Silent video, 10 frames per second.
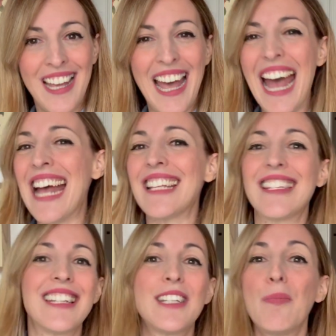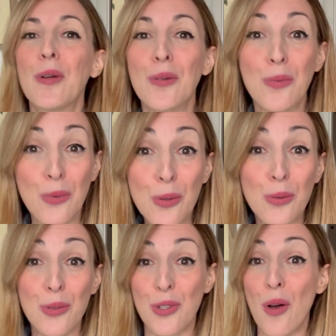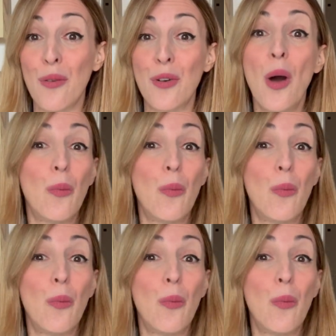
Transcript: as the typical rules of